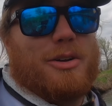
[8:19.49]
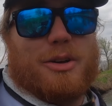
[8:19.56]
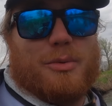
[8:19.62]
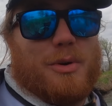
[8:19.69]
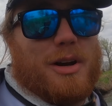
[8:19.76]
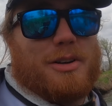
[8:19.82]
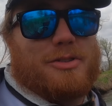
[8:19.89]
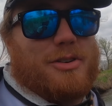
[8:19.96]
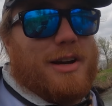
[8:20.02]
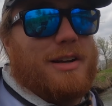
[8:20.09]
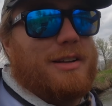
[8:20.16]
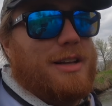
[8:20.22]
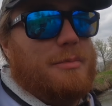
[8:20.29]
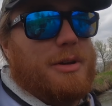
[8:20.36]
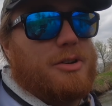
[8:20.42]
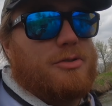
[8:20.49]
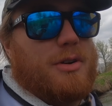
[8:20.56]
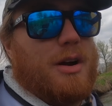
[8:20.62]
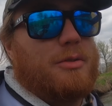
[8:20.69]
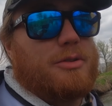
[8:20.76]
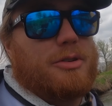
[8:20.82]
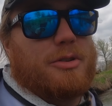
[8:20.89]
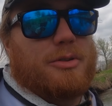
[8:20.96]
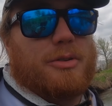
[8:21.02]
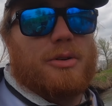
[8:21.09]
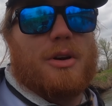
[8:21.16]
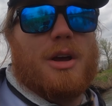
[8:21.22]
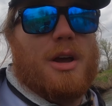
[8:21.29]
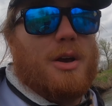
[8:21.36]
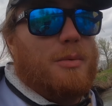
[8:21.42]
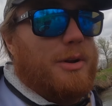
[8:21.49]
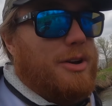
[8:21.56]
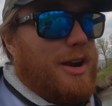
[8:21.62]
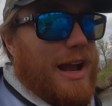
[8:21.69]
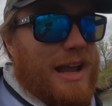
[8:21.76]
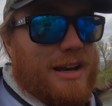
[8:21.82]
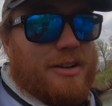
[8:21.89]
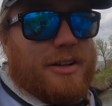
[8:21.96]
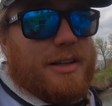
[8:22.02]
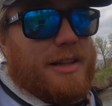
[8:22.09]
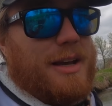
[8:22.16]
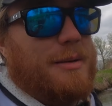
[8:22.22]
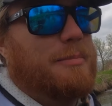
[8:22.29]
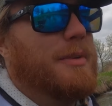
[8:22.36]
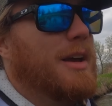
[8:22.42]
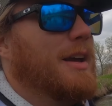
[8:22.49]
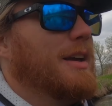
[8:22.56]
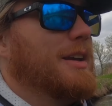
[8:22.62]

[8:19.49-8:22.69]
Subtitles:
you want to try to limit trout to when you're handling them.